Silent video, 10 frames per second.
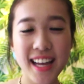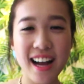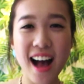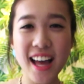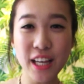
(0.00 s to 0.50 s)

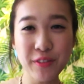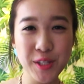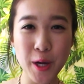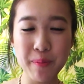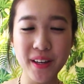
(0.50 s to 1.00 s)
Now, I love
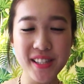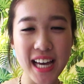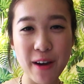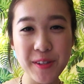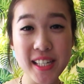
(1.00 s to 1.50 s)
this quote because
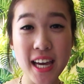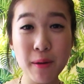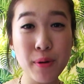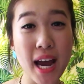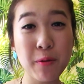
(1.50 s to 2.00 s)
I always
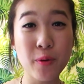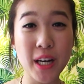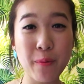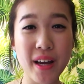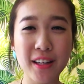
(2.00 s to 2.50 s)
take pride in what
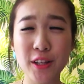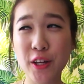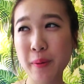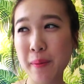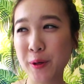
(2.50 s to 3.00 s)
I wear and a
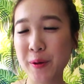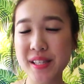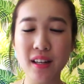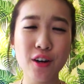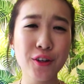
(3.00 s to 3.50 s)
lot of people
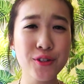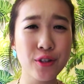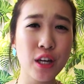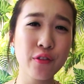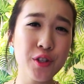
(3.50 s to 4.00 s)
always like, oh, you're
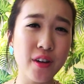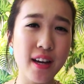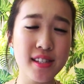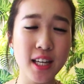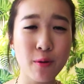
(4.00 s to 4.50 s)
so
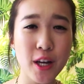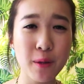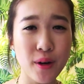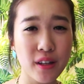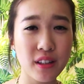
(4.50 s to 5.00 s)
overdressed, like why do
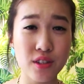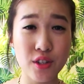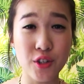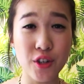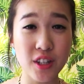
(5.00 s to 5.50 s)
you bother, it's
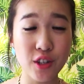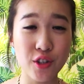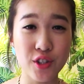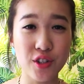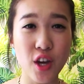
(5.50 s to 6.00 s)
just uni,
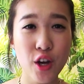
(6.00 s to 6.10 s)
you're just